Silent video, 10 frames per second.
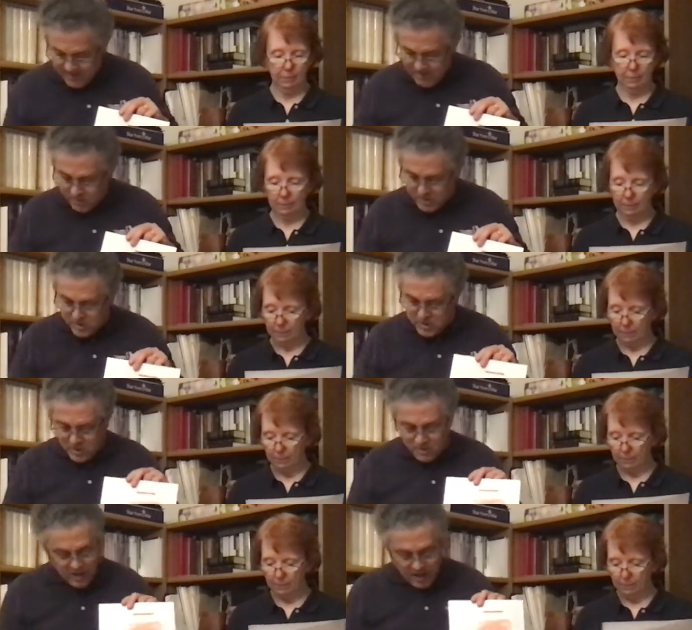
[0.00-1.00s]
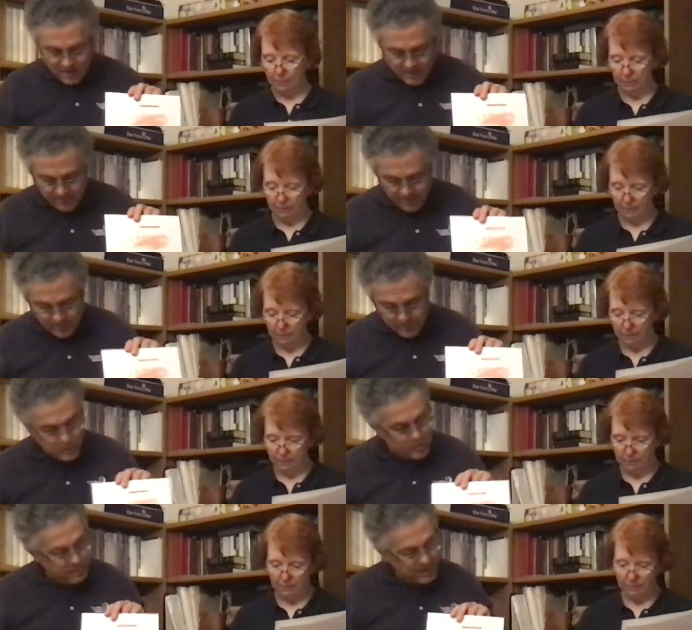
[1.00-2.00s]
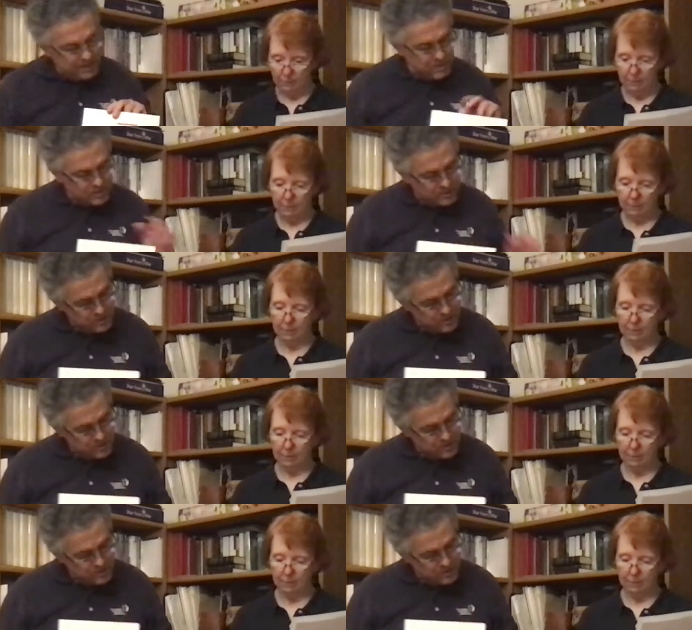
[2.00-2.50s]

Speaker 1: which is shown on the first two pages